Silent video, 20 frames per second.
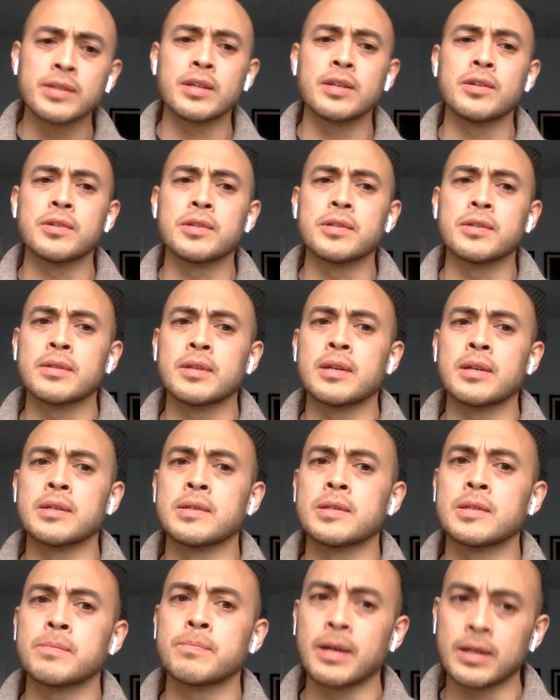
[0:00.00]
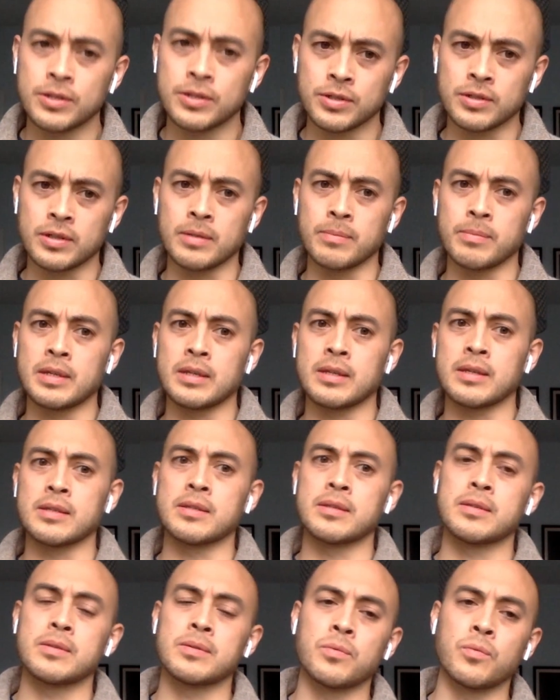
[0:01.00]
but translators
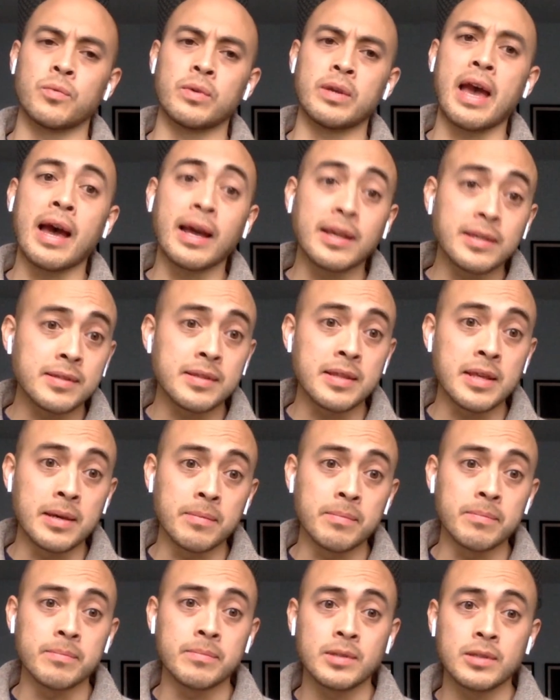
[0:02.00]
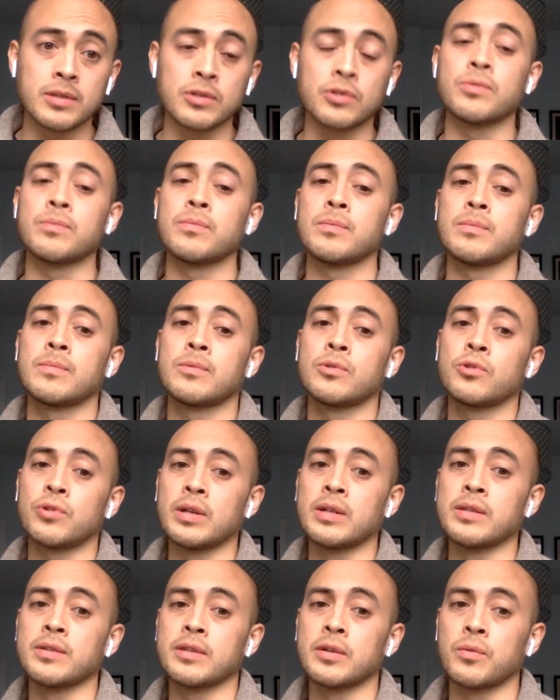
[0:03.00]
especially because we ask them to
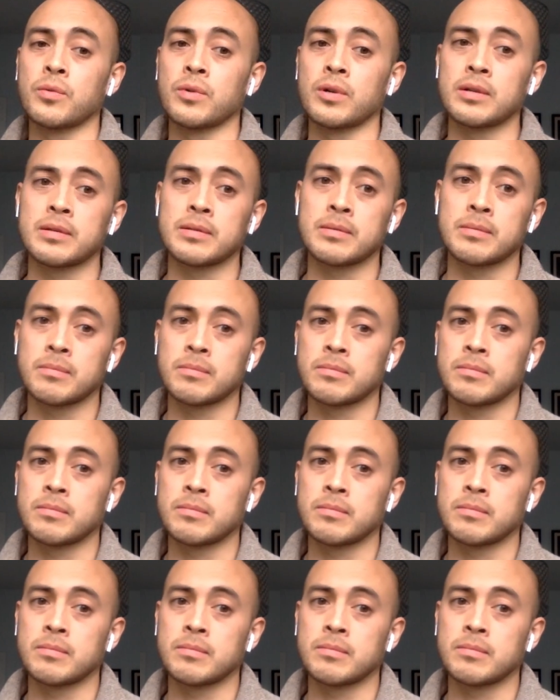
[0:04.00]
translate